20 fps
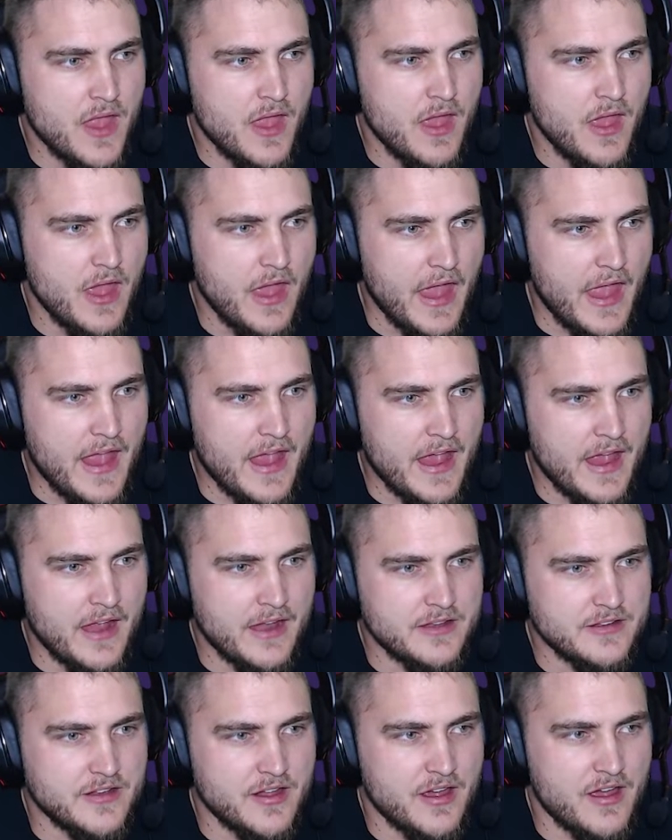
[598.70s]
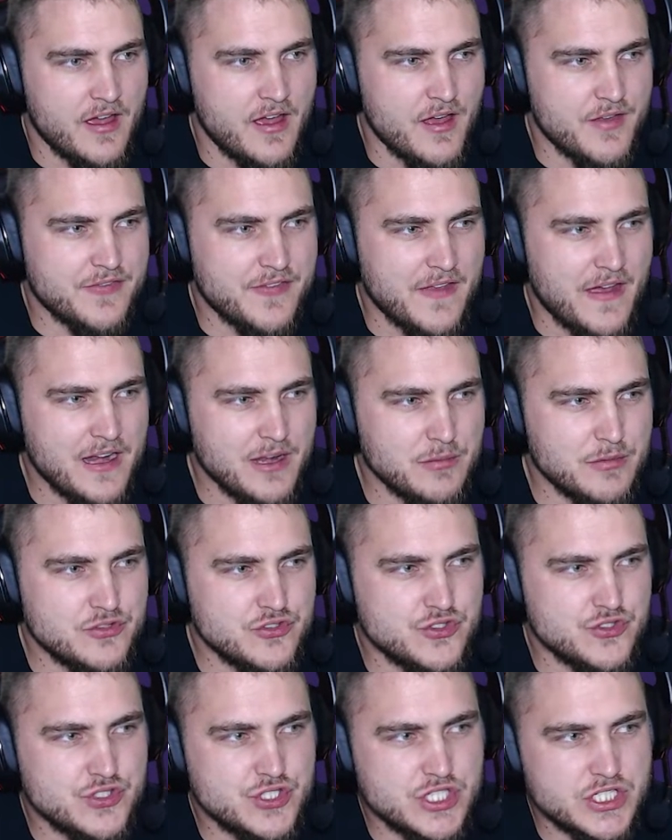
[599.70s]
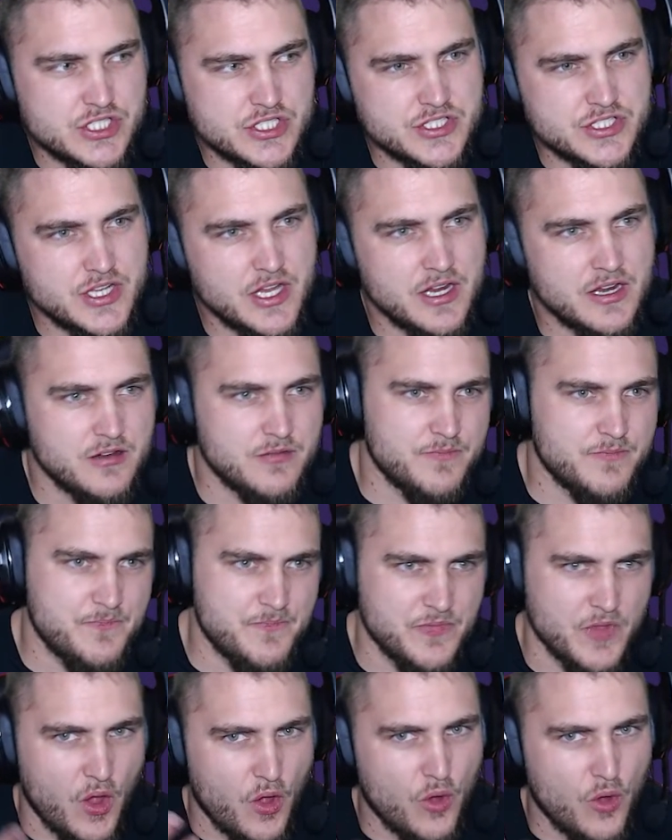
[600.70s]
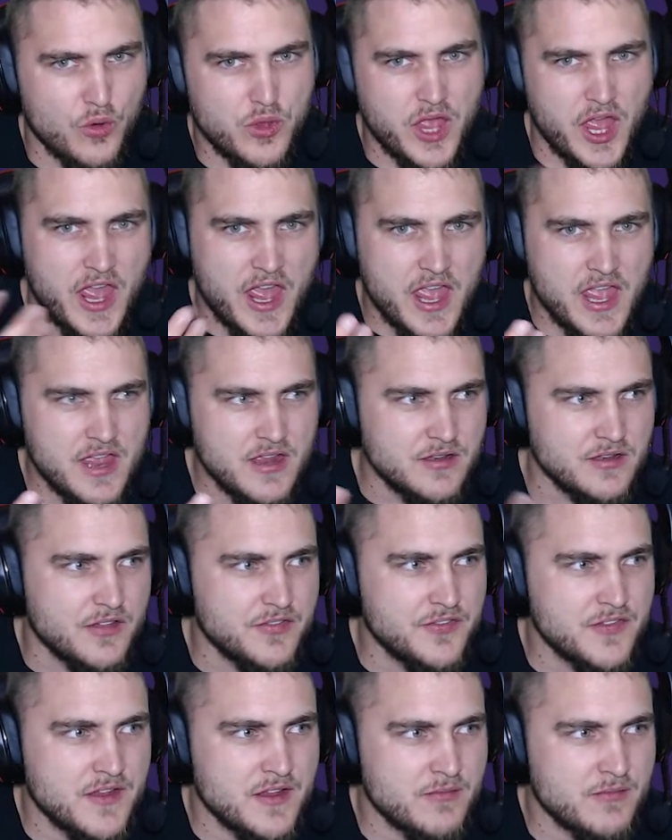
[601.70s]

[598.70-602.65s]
and thought it was just like okay, nothing